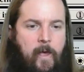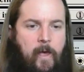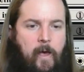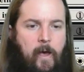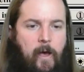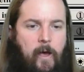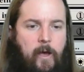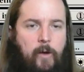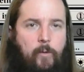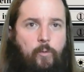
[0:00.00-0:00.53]

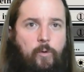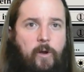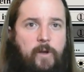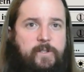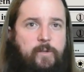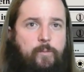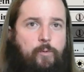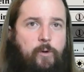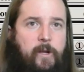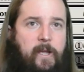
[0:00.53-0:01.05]
We're
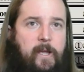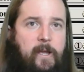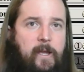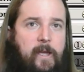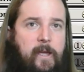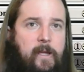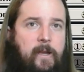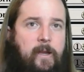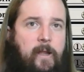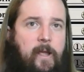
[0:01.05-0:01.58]
also bringing
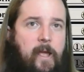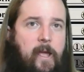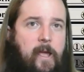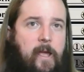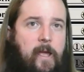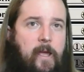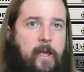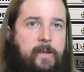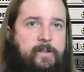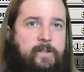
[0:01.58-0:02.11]
in
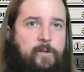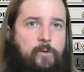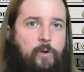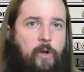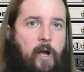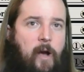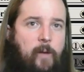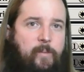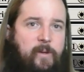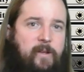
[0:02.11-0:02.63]
a single
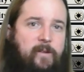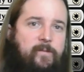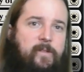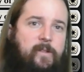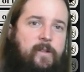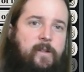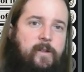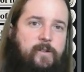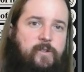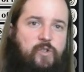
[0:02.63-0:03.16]
copy of
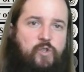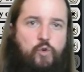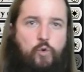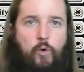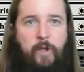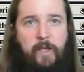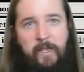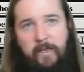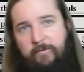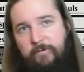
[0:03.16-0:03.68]
the
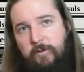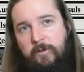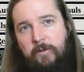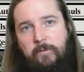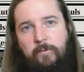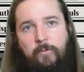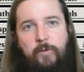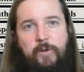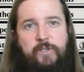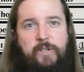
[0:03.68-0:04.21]
Destroy
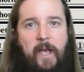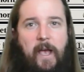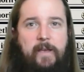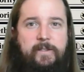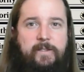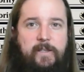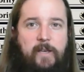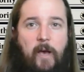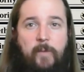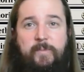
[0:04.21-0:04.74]
Evil, which
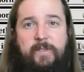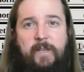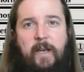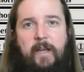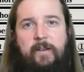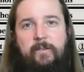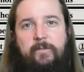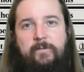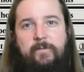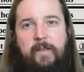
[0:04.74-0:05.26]
has the
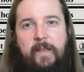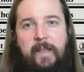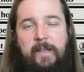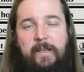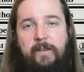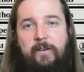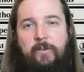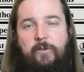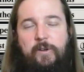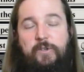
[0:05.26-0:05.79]
upside of
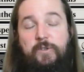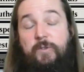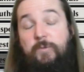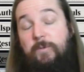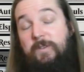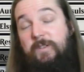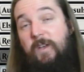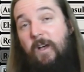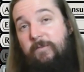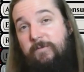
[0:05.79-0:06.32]
hitting creatures
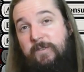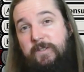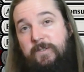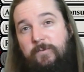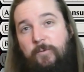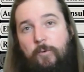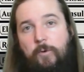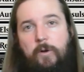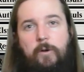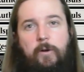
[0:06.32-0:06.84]
with toughness
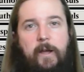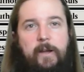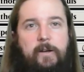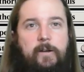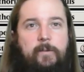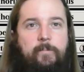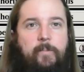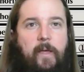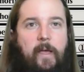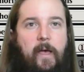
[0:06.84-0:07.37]
4 or
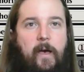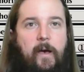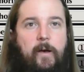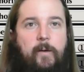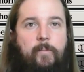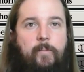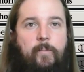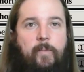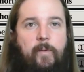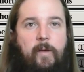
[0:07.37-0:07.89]
greater,
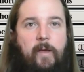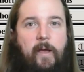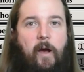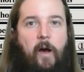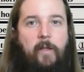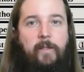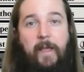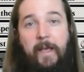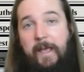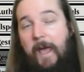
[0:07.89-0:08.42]

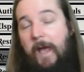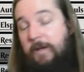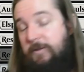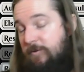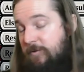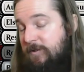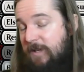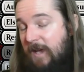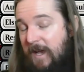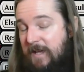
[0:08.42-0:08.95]
unlike
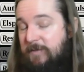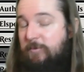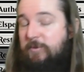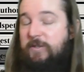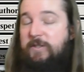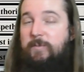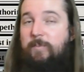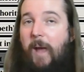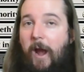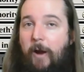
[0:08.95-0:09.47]
Exercise, which
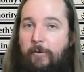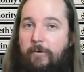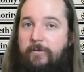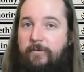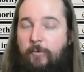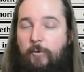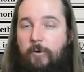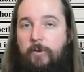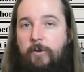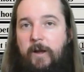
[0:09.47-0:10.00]
is power
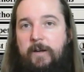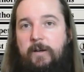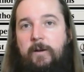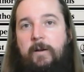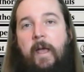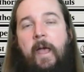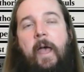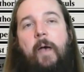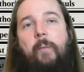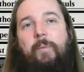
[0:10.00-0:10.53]
4 or greater,
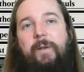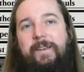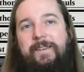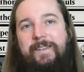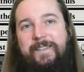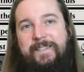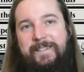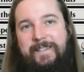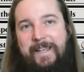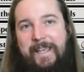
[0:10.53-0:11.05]
but it
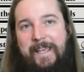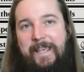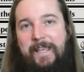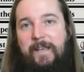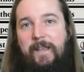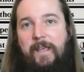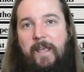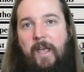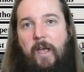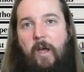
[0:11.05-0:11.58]
doesn't hit
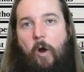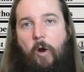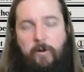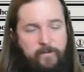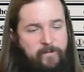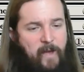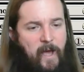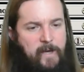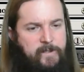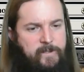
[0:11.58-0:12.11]

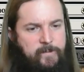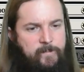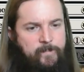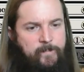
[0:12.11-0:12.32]
artifacts.